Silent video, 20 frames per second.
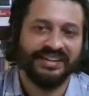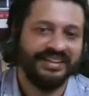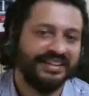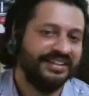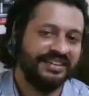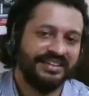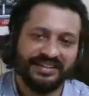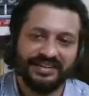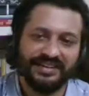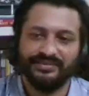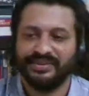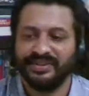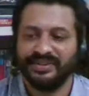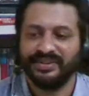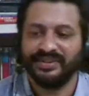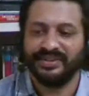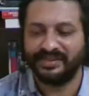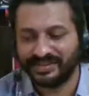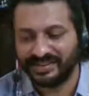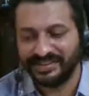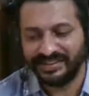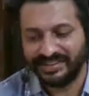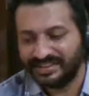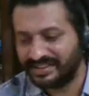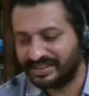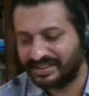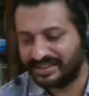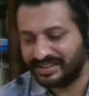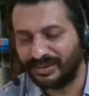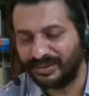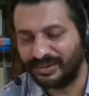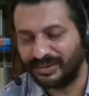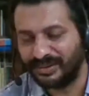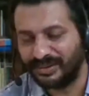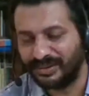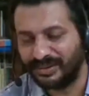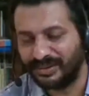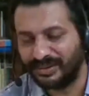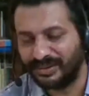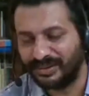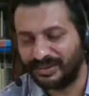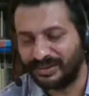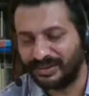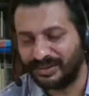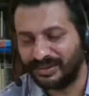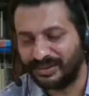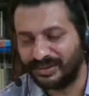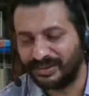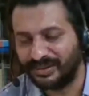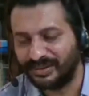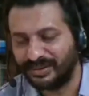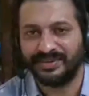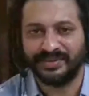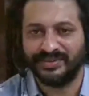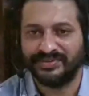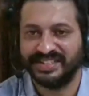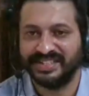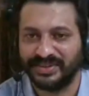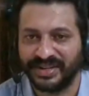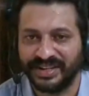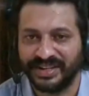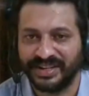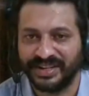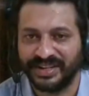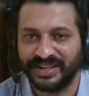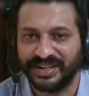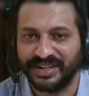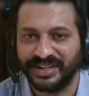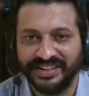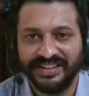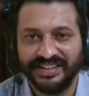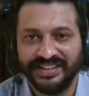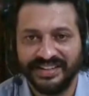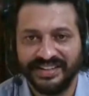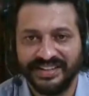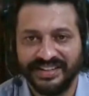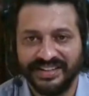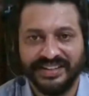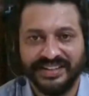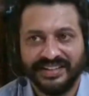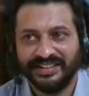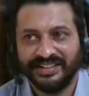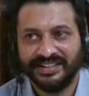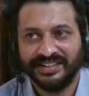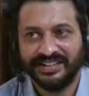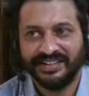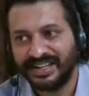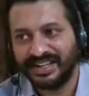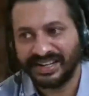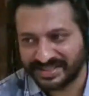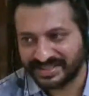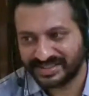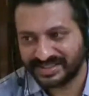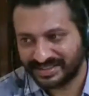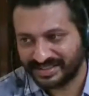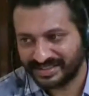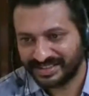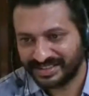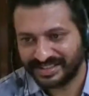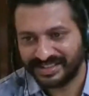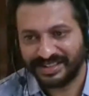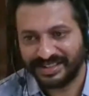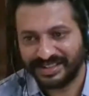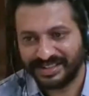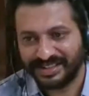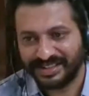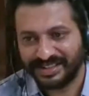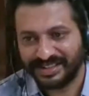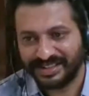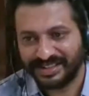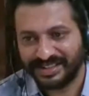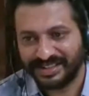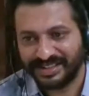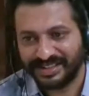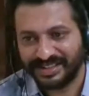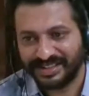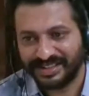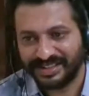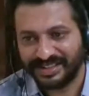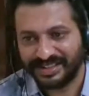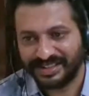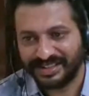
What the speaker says: controlled by different colonial authorities from the 15th century. Chellanam was